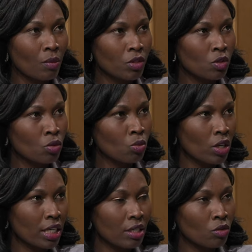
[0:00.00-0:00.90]
was
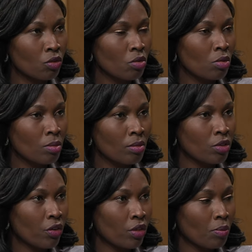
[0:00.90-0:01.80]
working through, you
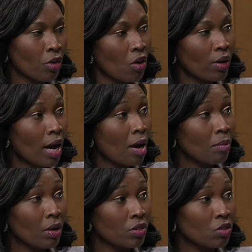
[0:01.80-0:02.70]
know, the program,
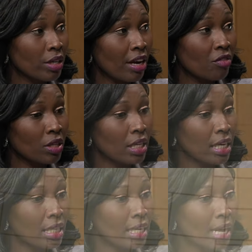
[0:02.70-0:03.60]
I was doing everything, and then